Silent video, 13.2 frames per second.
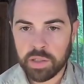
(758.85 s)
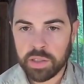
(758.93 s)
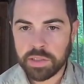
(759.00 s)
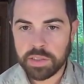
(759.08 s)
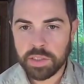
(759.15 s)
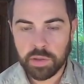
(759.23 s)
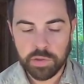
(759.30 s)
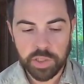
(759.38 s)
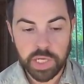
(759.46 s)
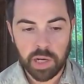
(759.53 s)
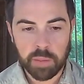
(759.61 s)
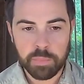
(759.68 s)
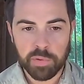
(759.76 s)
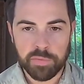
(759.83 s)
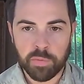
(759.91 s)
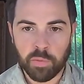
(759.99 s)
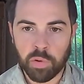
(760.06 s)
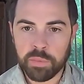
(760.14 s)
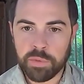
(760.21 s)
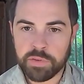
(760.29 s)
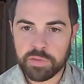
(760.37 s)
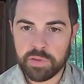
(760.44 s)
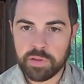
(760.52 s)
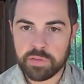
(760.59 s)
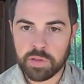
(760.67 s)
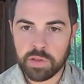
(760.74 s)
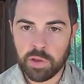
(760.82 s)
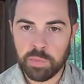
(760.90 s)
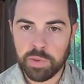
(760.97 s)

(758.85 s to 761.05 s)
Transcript: And you got to perform. It's a little